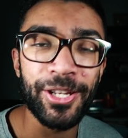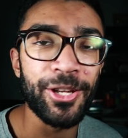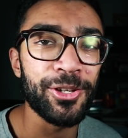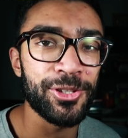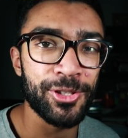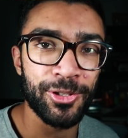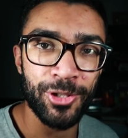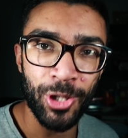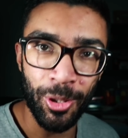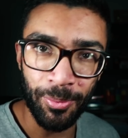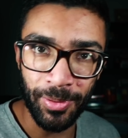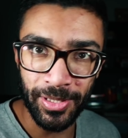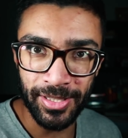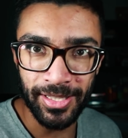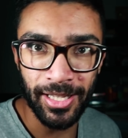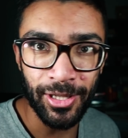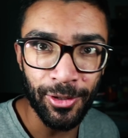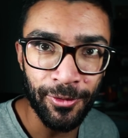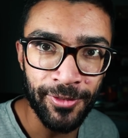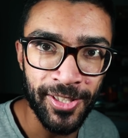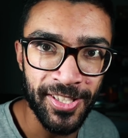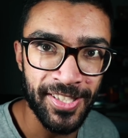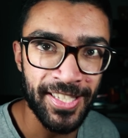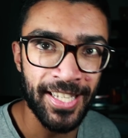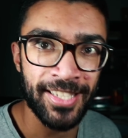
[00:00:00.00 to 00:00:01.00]
videos on topics that
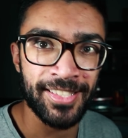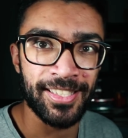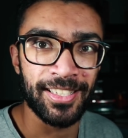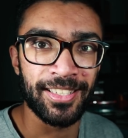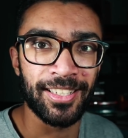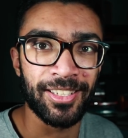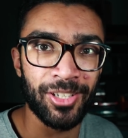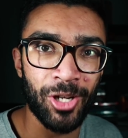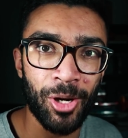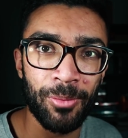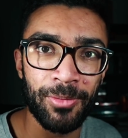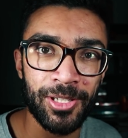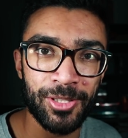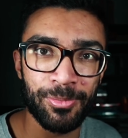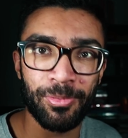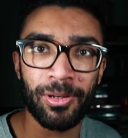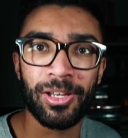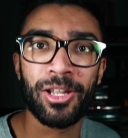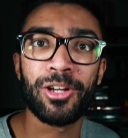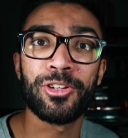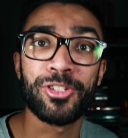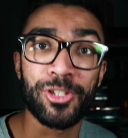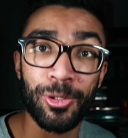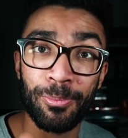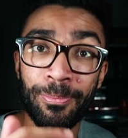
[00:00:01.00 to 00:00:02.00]
you've suggested in the comments
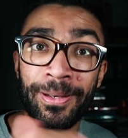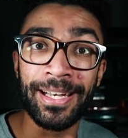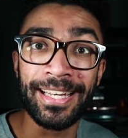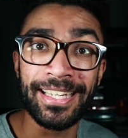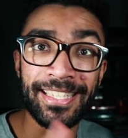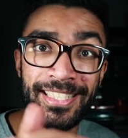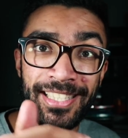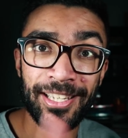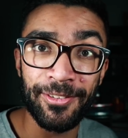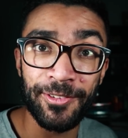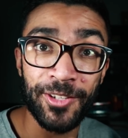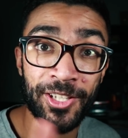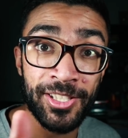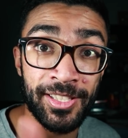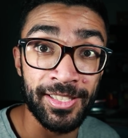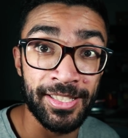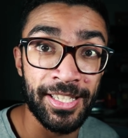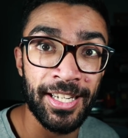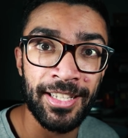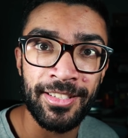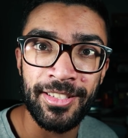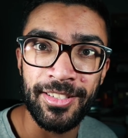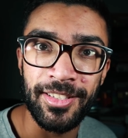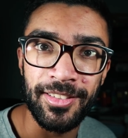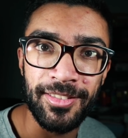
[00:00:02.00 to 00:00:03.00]
below, so please leave your suggestions.
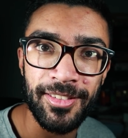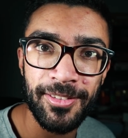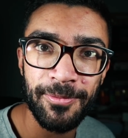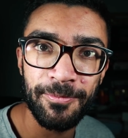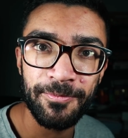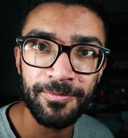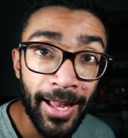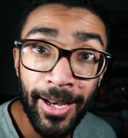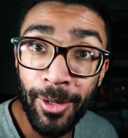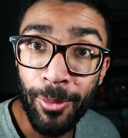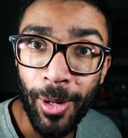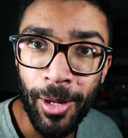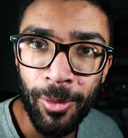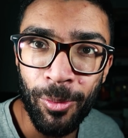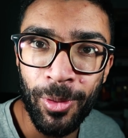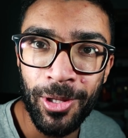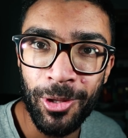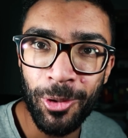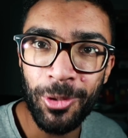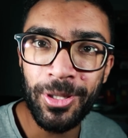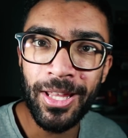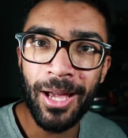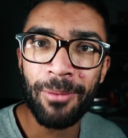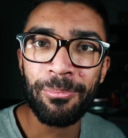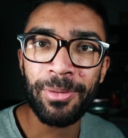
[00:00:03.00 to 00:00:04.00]
Anyway, with
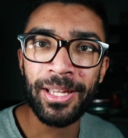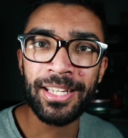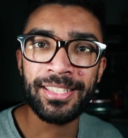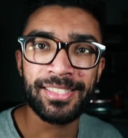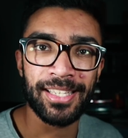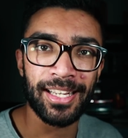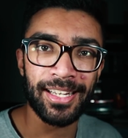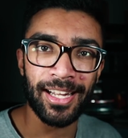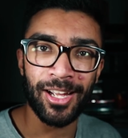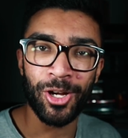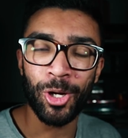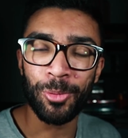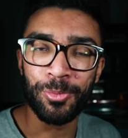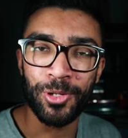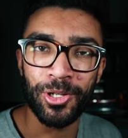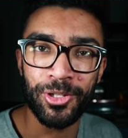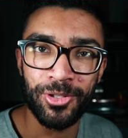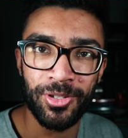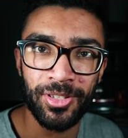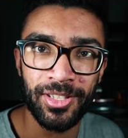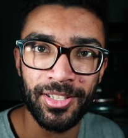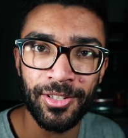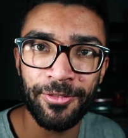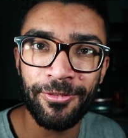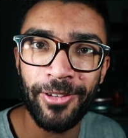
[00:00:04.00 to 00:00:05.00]
all that being said, I hope you
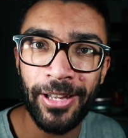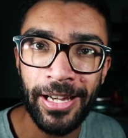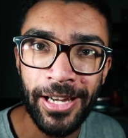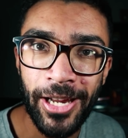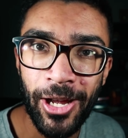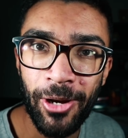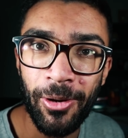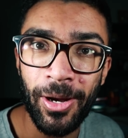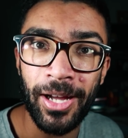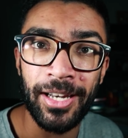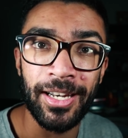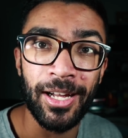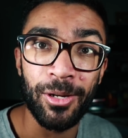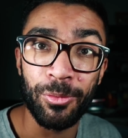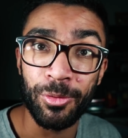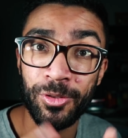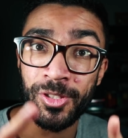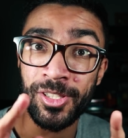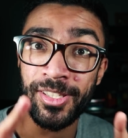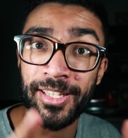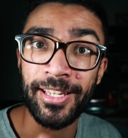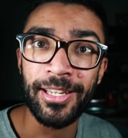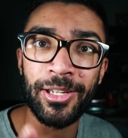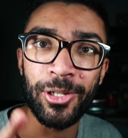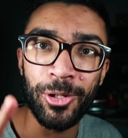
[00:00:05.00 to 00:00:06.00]
enjoyed this video and I will
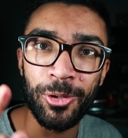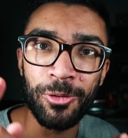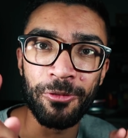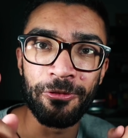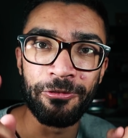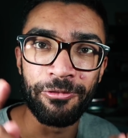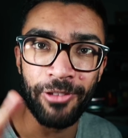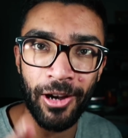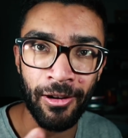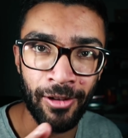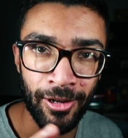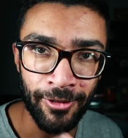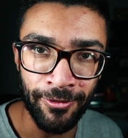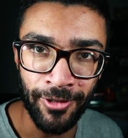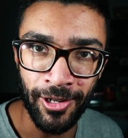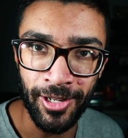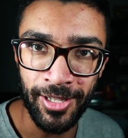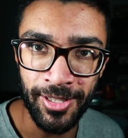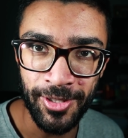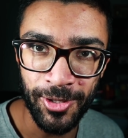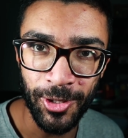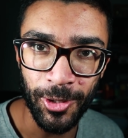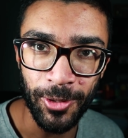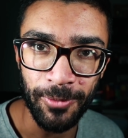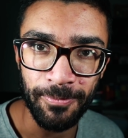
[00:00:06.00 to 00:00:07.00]
see you very,
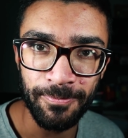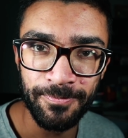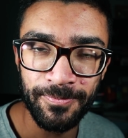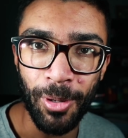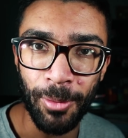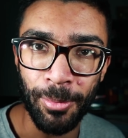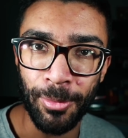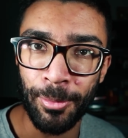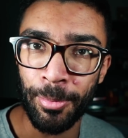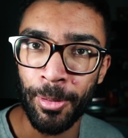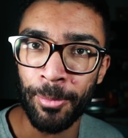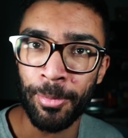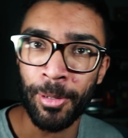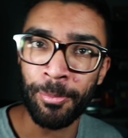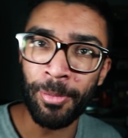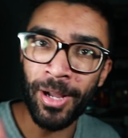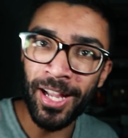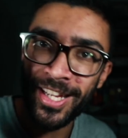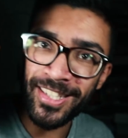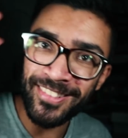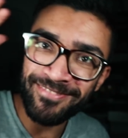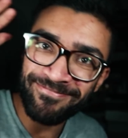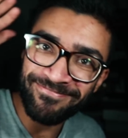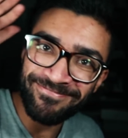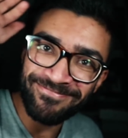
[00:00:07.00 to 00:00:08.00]
very soon.
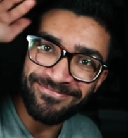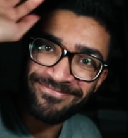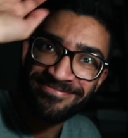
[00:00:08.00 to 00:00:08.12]
Bye.